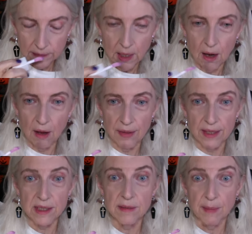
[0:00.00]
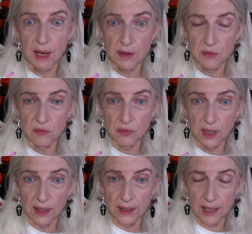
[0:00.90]
Oh, that smells
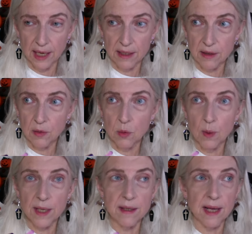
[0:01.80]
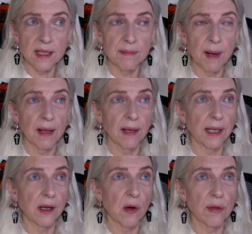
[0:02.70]
really nice. Oh, what is that smell? I
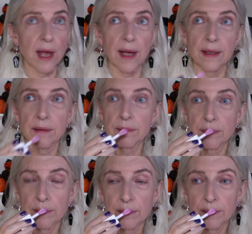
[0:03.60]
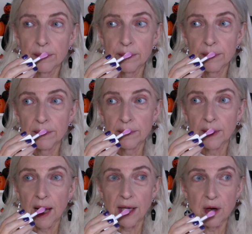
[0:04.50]
know that.
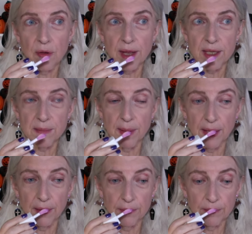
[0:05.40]
I know that smell.